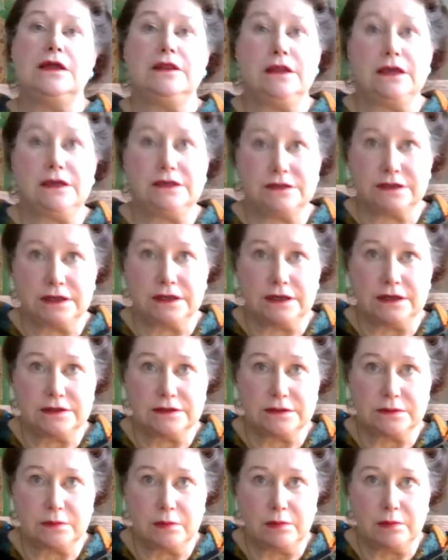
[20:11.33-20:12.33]
And this
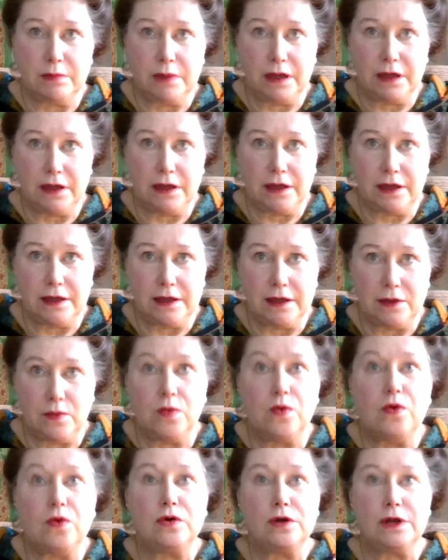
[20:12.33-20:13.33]
is my
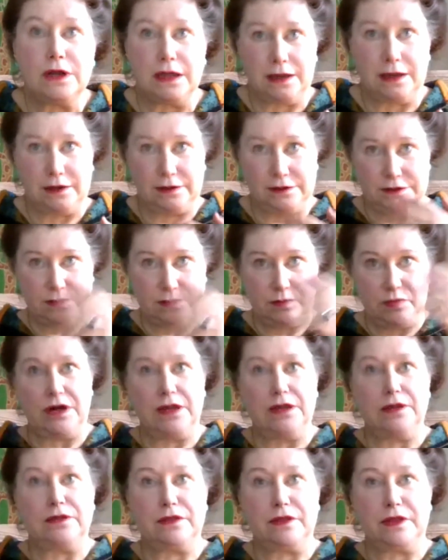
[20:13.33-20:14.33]
warning to
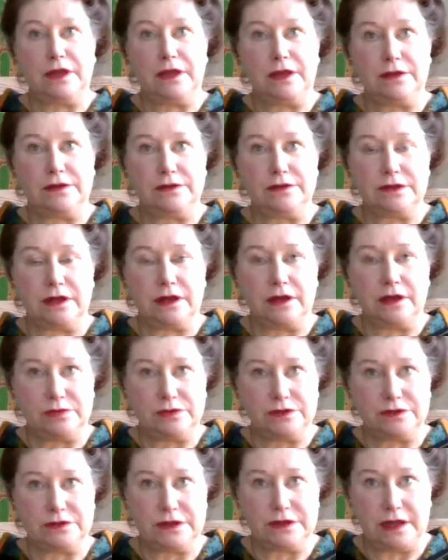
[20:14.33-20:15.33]
bring things
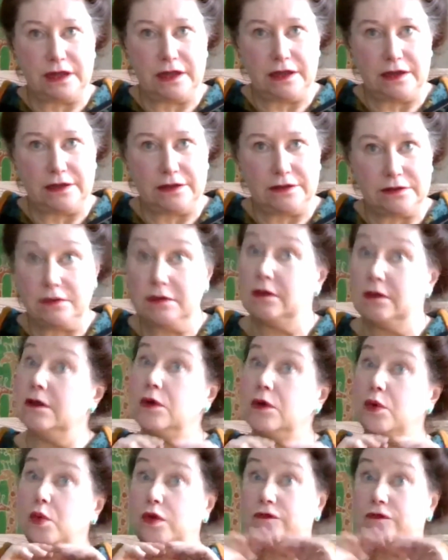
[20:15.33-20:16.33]
up to date.
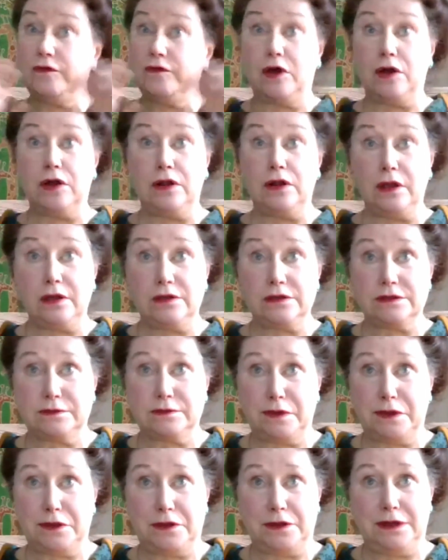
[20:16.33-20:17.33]
We've got lots
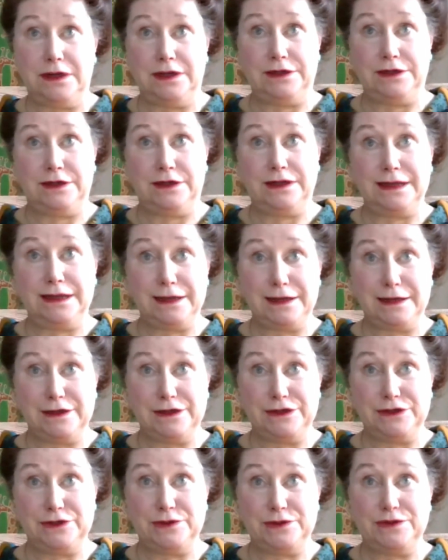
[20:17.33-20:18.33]
of other legal
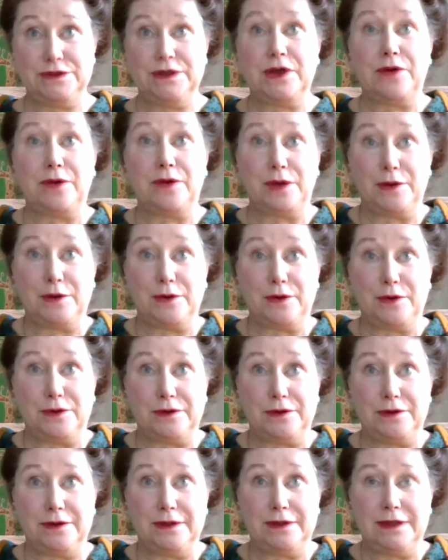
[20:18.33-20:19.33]
issues going
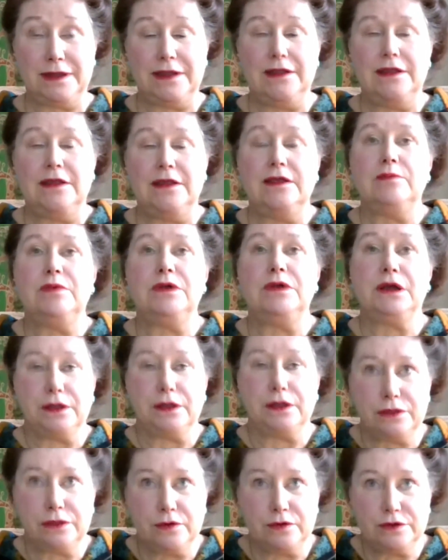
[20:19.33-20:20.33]
on, but
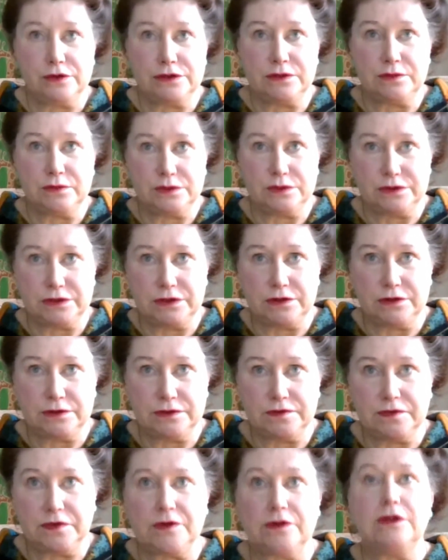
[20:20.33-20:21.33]
I thought it was
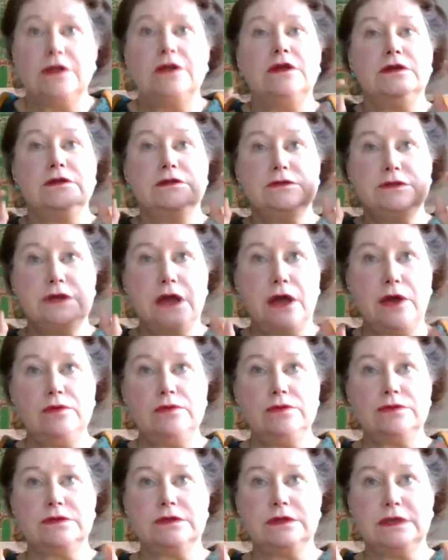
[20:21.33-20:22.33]
useful.
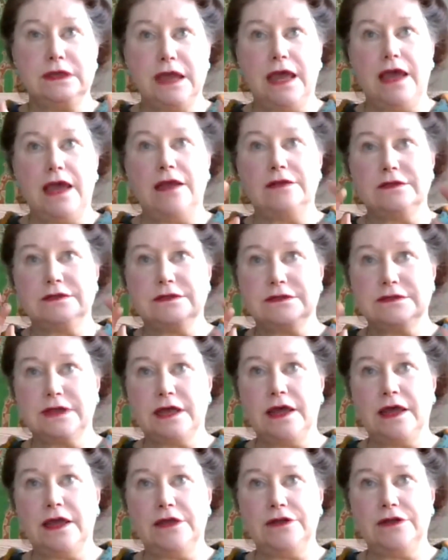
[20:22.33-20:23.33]
Don't get
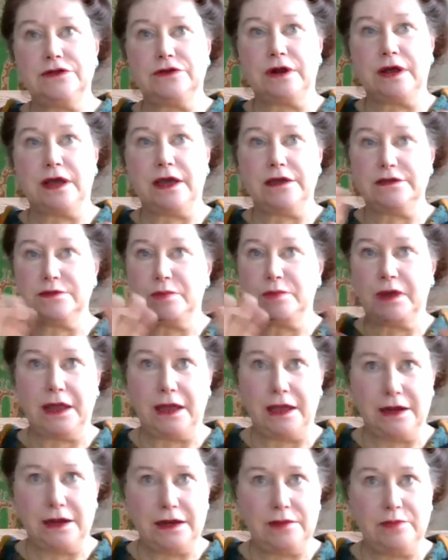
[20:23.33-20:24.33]
sidetracked
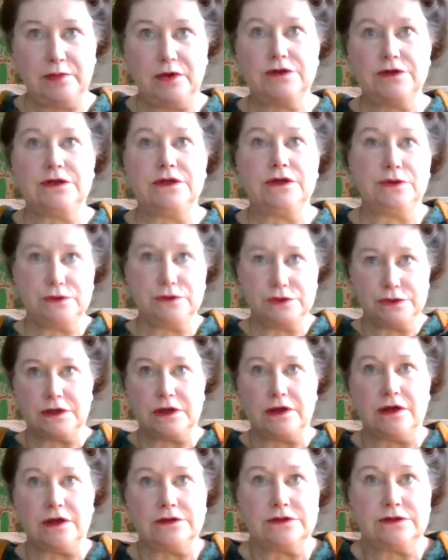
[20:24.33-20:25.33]
by anybody who
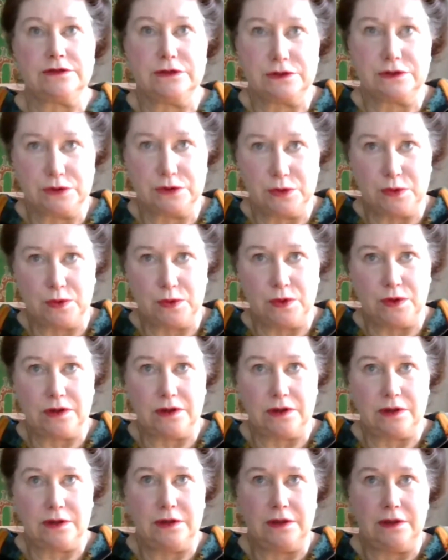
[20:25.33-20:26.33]
starts to talk
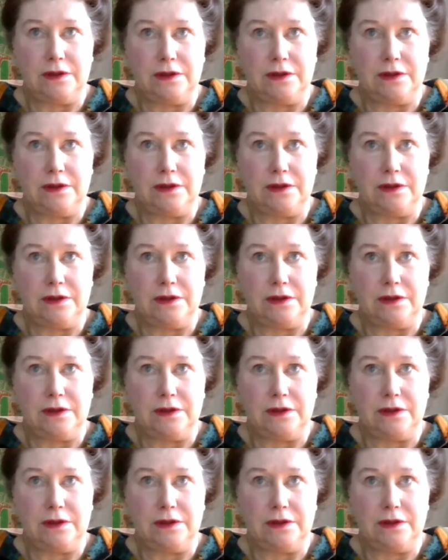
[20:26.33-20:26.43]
